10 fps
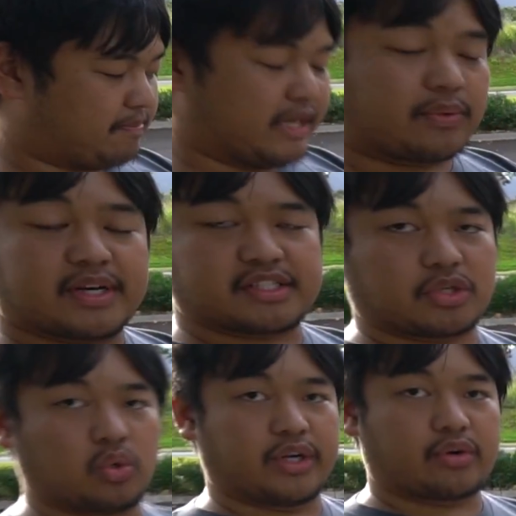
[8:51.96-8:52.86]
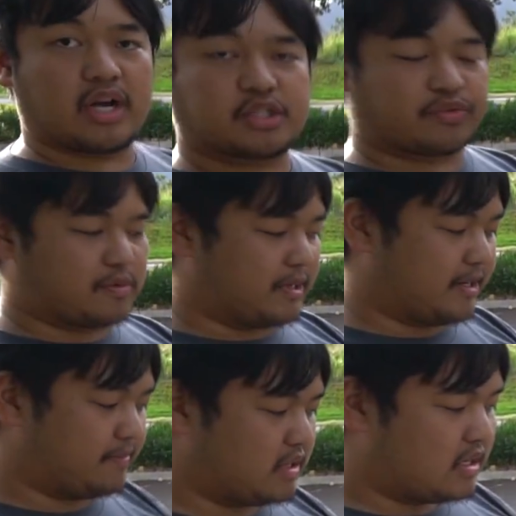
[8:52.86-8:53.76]
big one is a coolant crossover
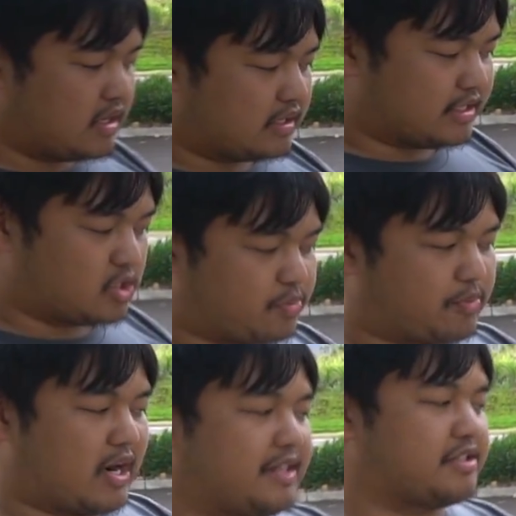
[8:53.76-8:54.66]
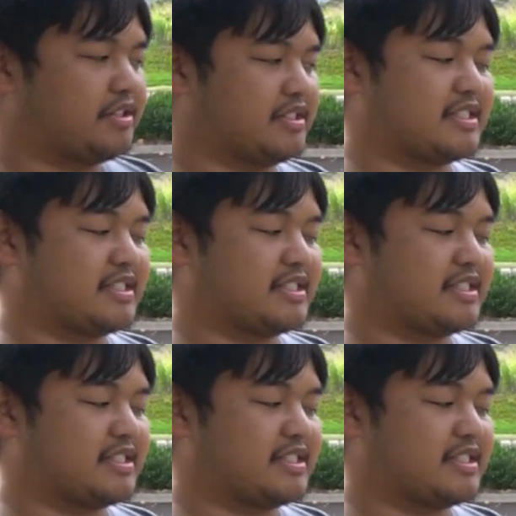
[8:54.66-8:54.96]
pipe. That's all proprietary to